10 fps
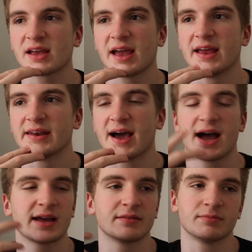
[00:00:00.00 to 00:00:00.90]
and
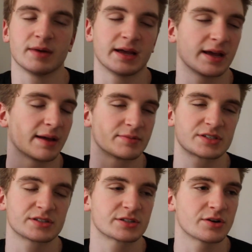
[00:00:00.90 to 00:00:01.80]
I'm
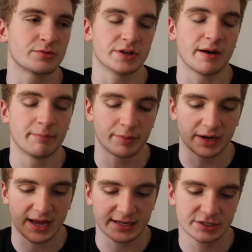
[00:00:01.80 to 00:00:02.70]
so dumb,
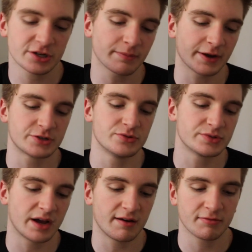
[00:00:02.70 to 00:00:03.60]
but I took my
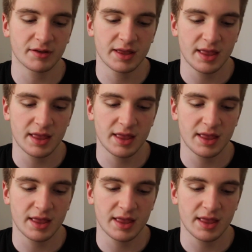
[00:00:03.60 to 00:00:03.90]
shoes off,